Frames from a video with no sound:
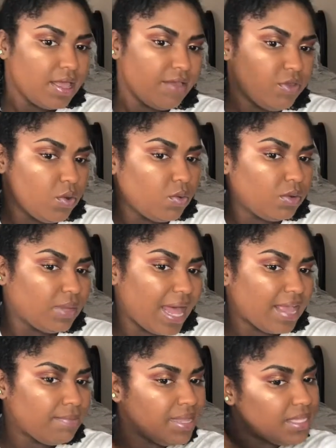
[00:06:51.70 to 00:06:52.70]
if you would
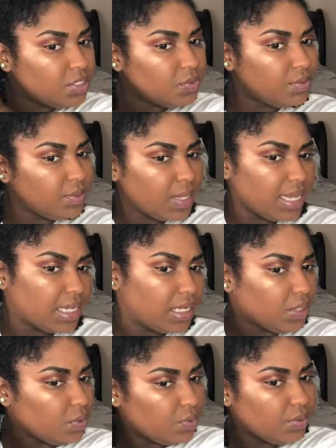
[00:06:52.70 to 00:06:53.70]
like me to
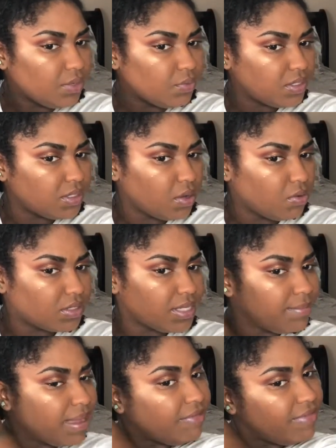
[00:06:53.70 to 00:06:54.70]
include the results
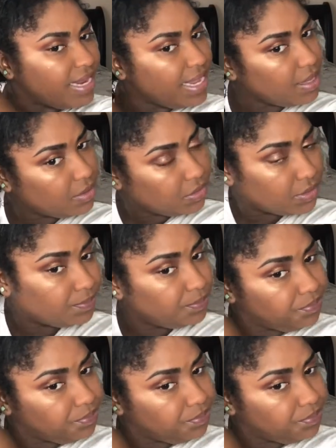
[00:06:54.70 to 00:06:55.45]
in my videos.